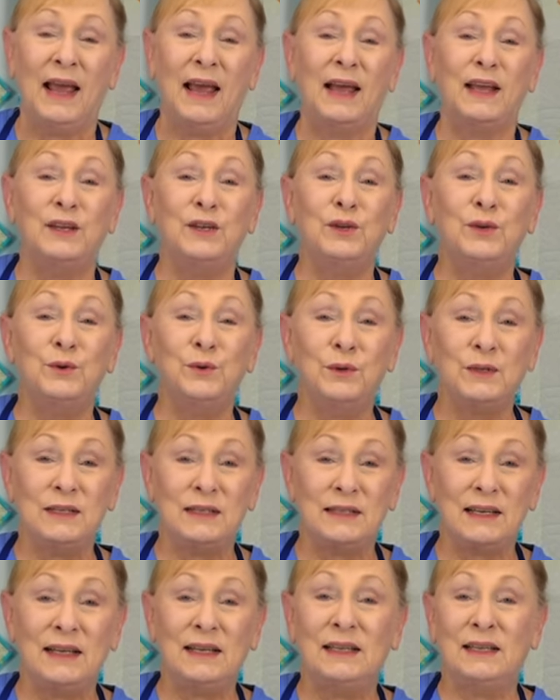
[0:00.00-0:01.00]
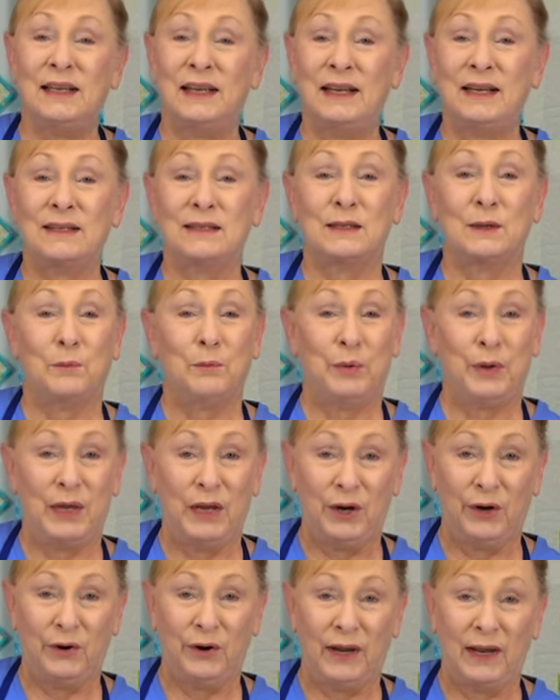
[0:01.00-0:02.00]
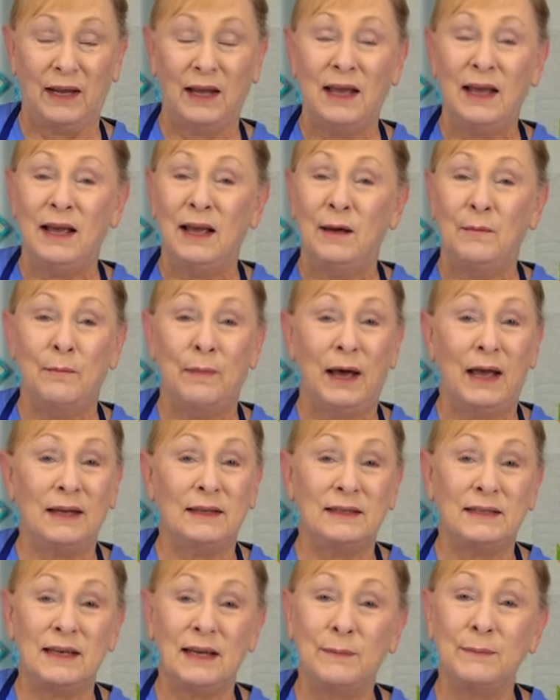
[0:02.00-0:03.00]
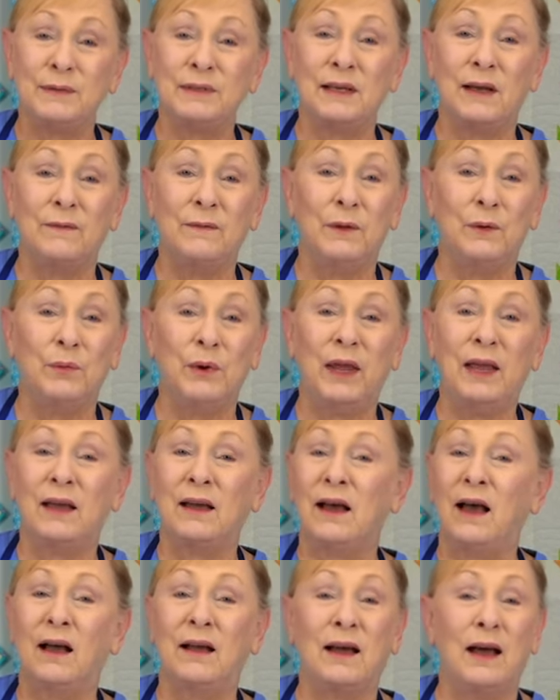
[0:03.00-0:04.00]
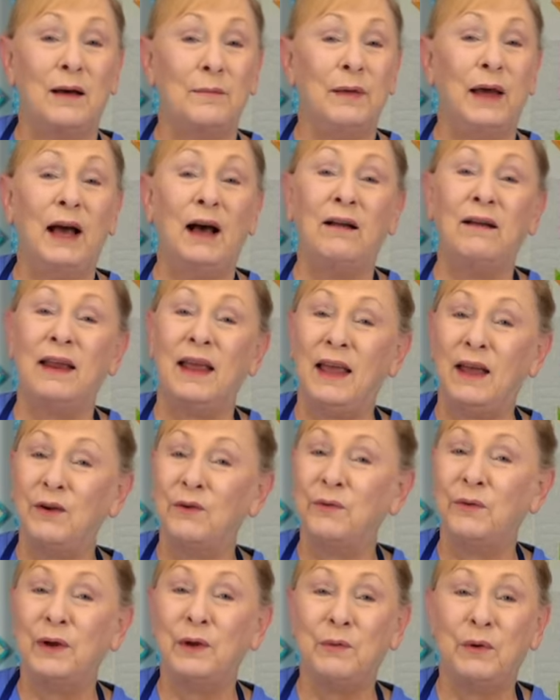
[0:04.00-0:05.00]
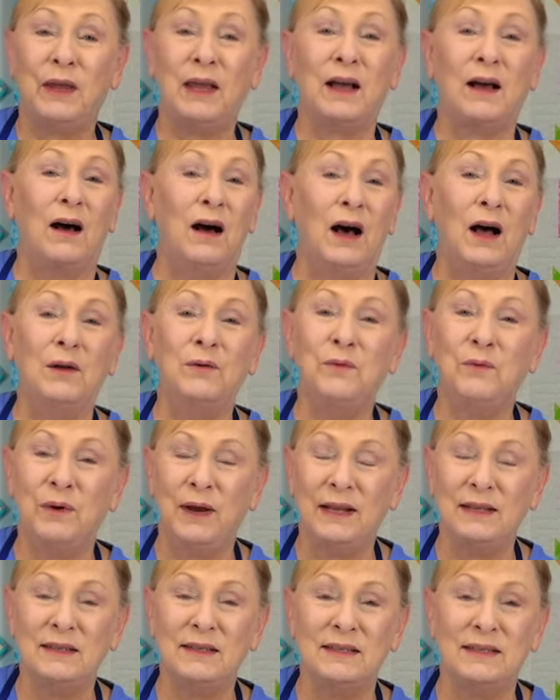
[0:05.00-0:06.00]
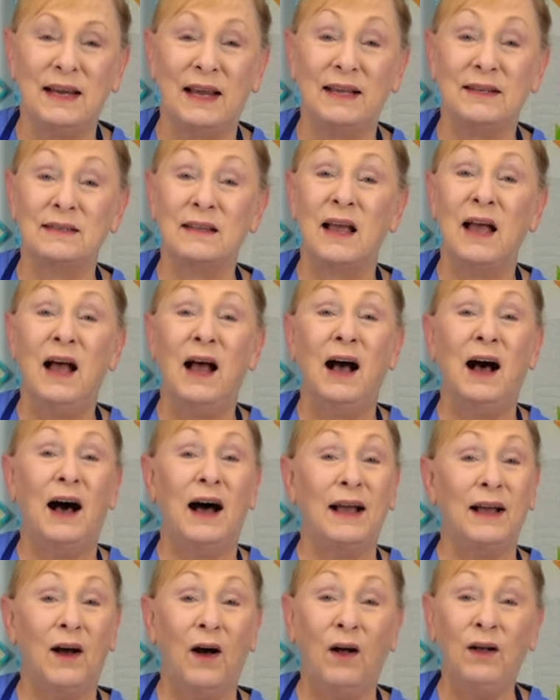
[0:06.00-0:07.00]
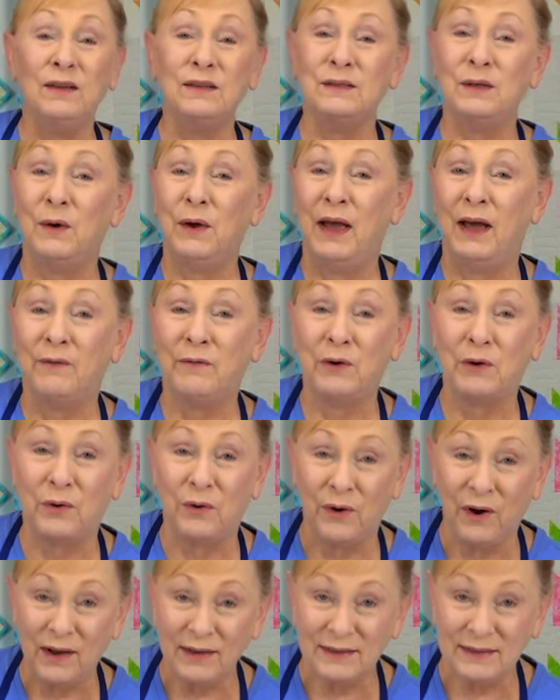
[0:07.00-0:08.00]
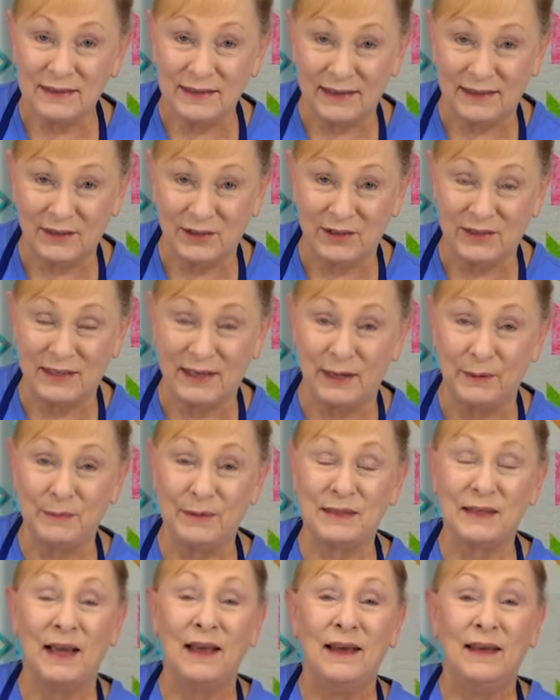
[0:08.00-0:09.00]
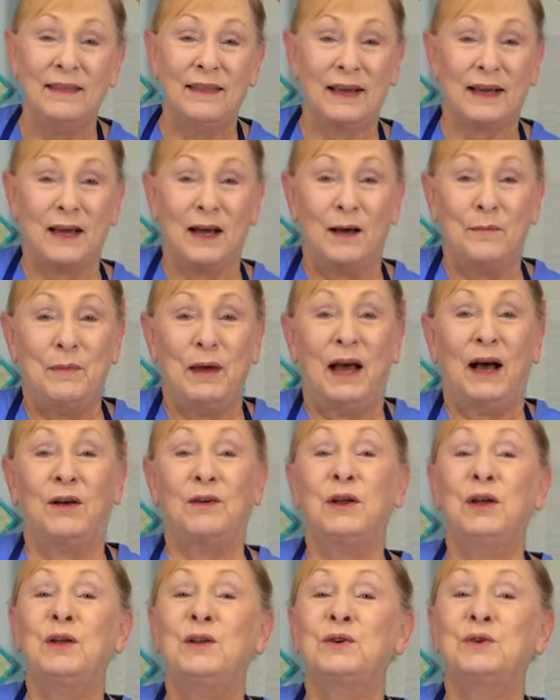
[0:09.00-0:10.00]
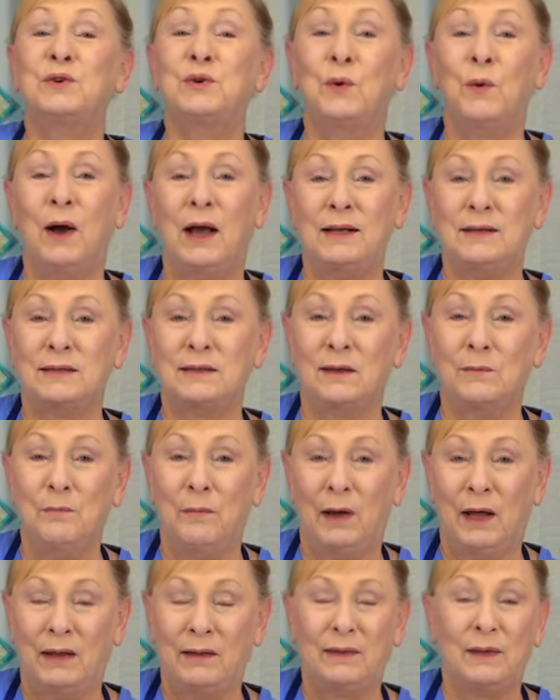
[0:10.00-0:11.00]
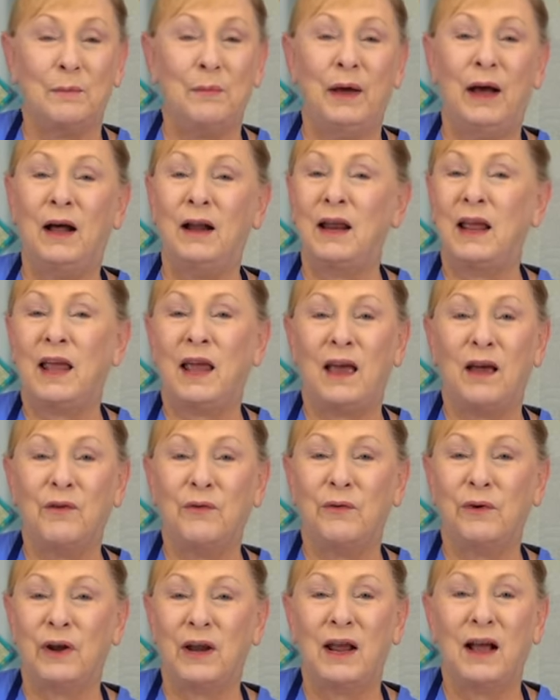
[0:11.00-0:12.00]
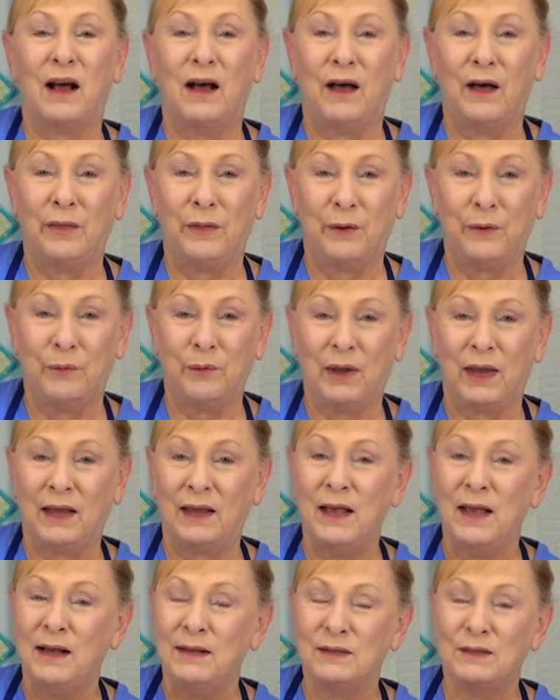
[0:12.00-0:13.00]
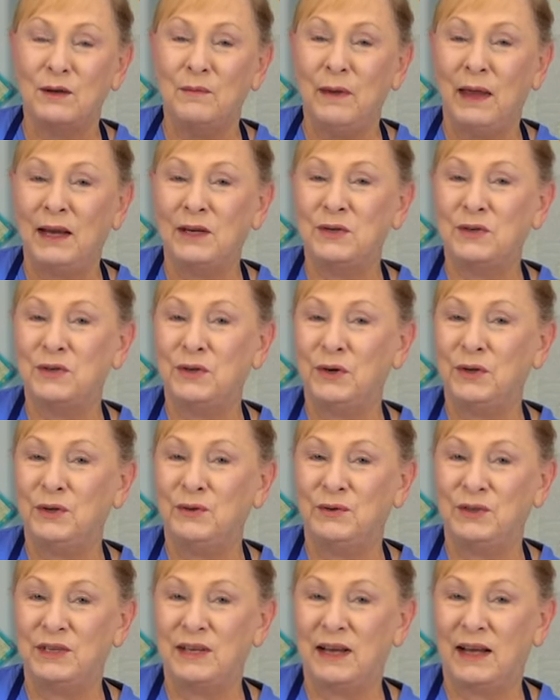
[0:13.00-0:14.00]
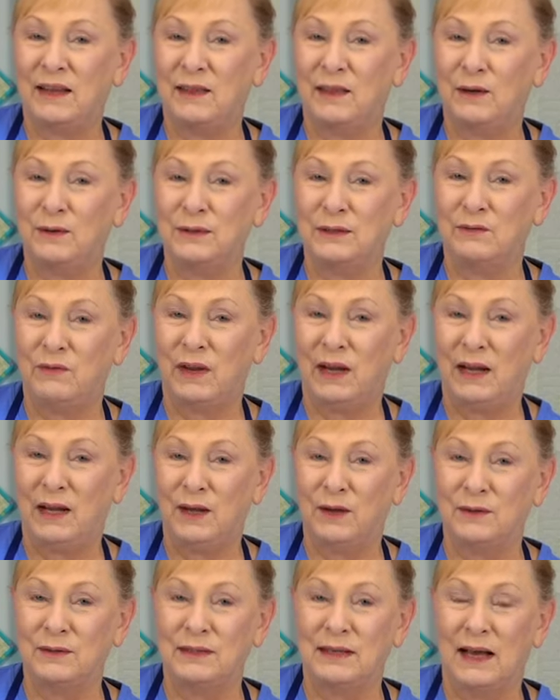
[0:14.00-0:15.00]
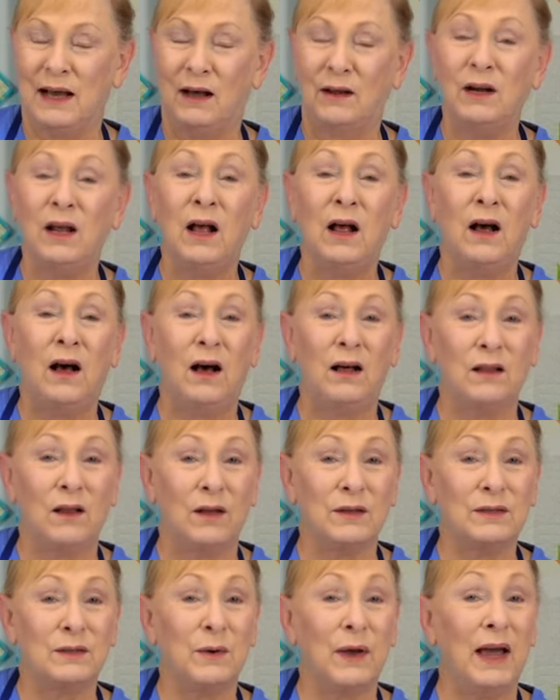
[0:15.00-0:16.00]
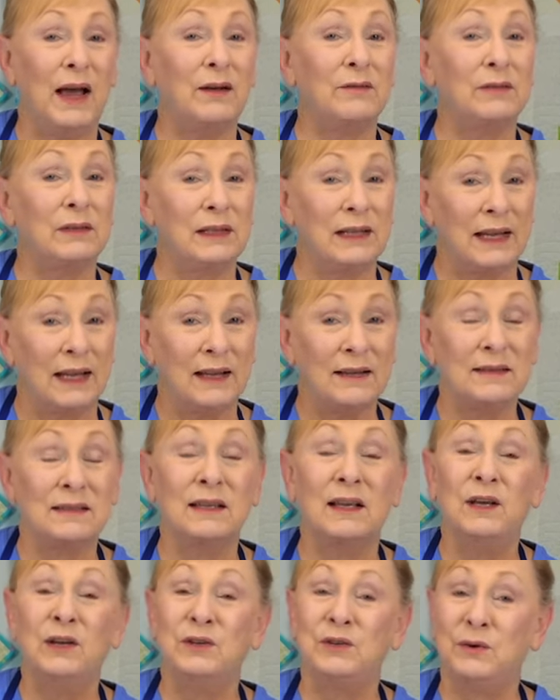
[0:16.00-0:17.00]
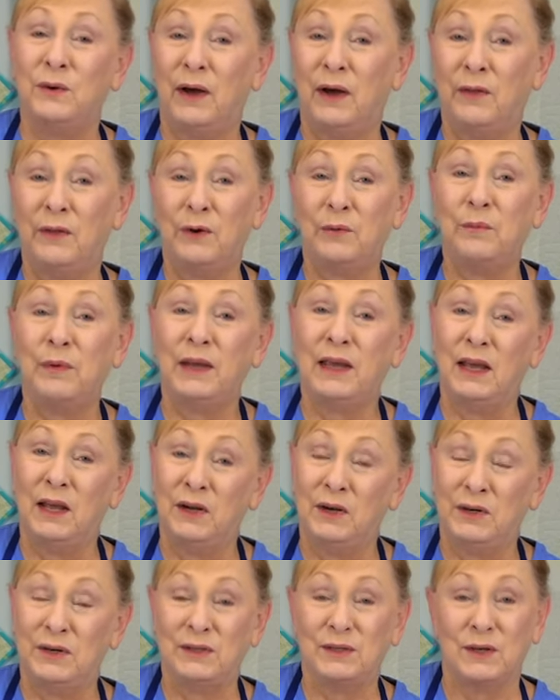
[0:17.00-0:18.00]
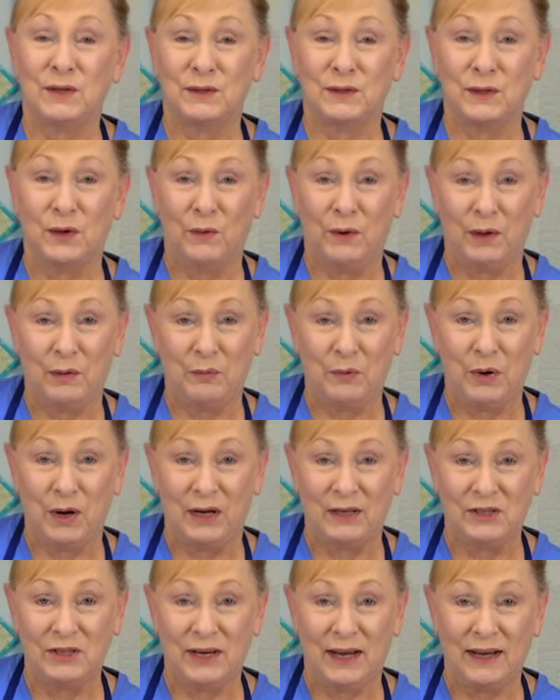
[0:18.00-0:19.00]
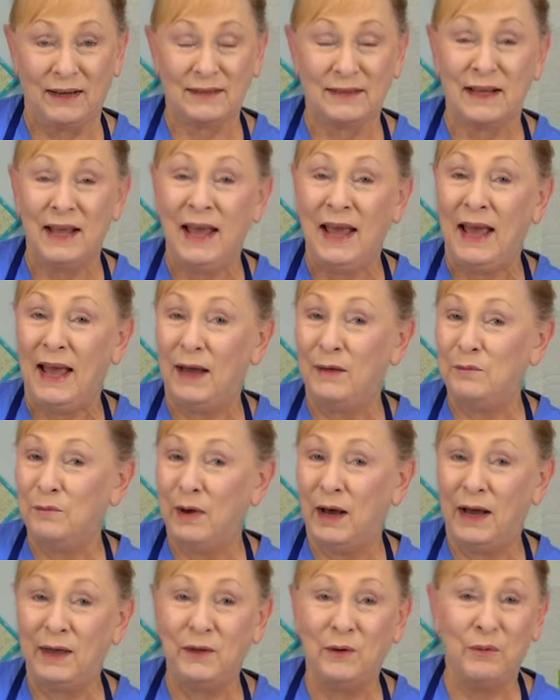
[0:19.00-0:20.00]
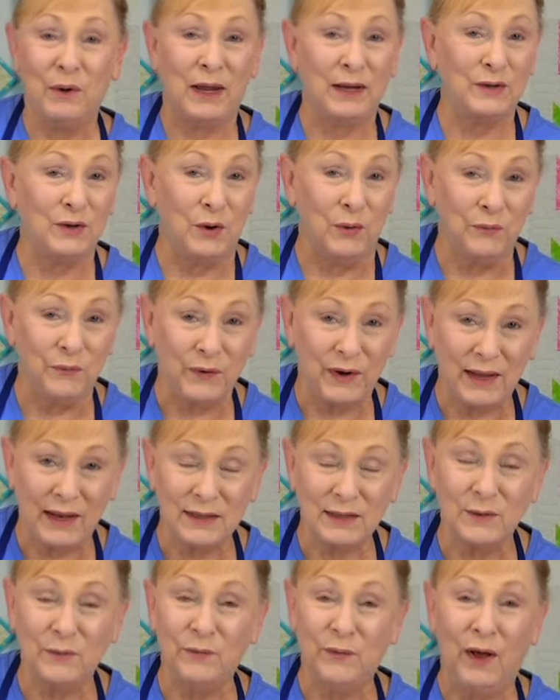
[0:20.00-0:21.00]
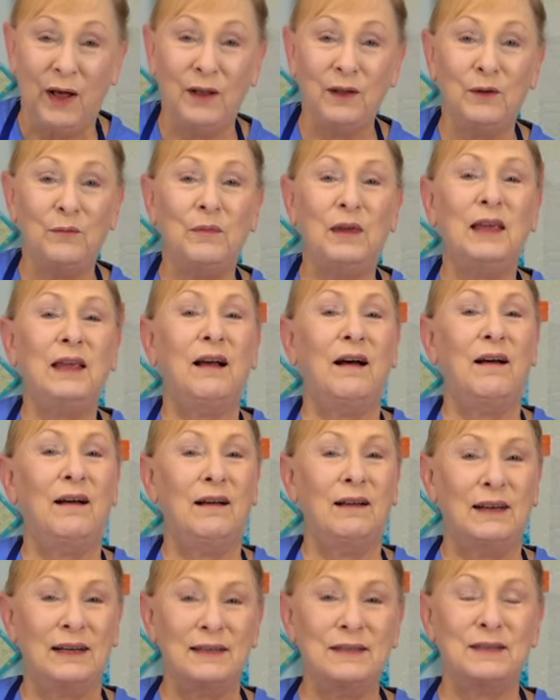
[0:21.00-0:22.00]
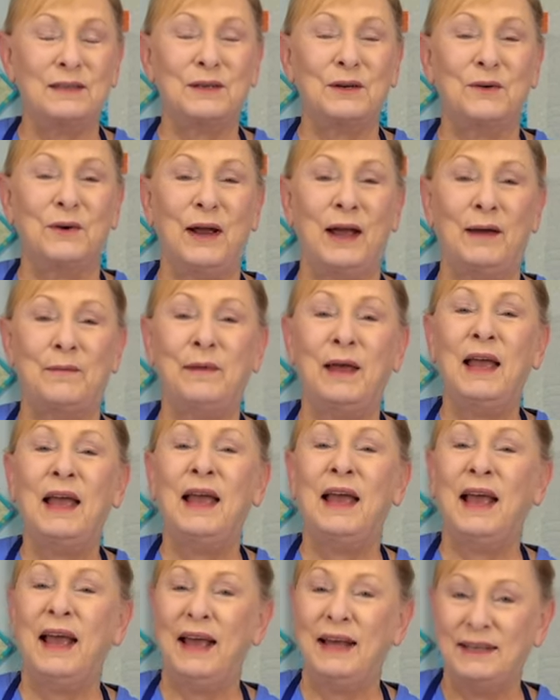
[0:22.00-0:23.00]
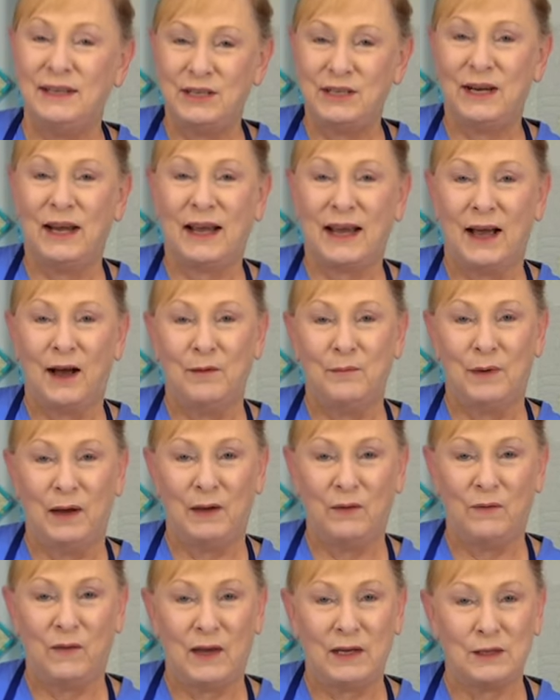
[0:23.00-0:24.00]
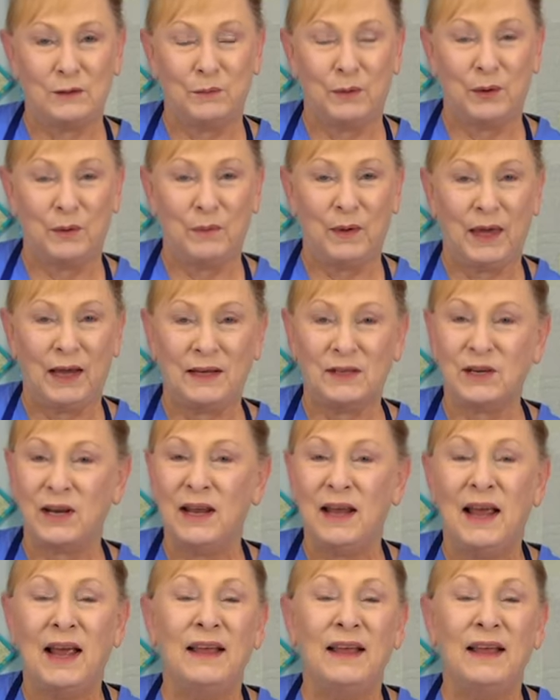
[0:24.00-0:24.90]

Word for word: And you will see links appearing. My tips of the week come out every week on Wednesdays. I also have cross stitch tips that come out twice a month, about every other week. So make sure you check those videos out. I'll also have links to other beginners sewing projects. And by the way, don't forget to follow me on Instagram and check out my Facebook page.